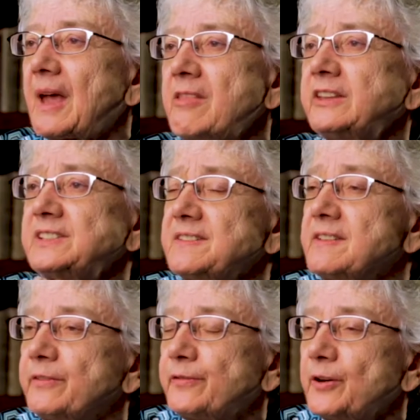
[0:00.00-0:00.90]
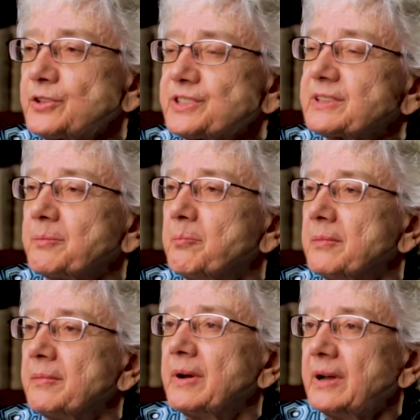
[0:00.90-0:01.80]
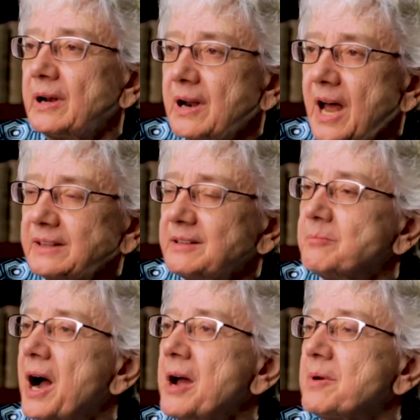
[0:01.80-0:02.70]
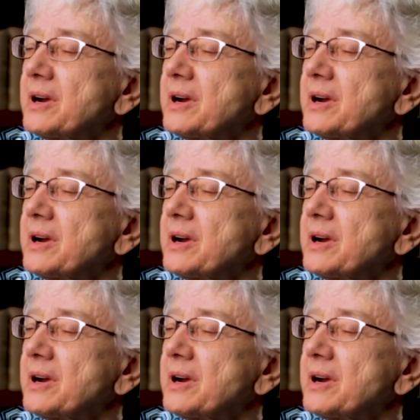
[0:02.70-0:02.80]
And this is the first Latin Bible